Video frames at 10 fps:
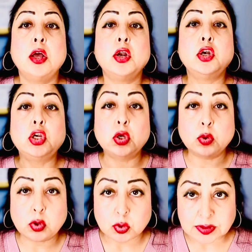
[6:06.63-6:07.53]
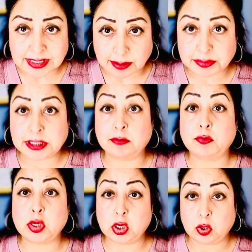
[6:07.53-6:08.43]
neuroceptive
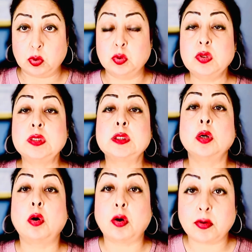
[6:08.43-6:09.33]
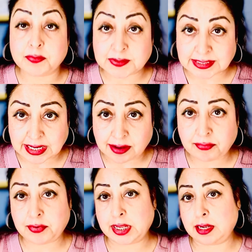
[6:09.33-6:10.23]
cues of
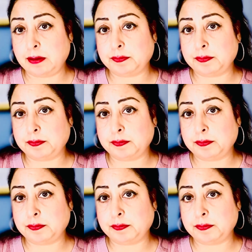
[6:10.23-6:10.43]
safety.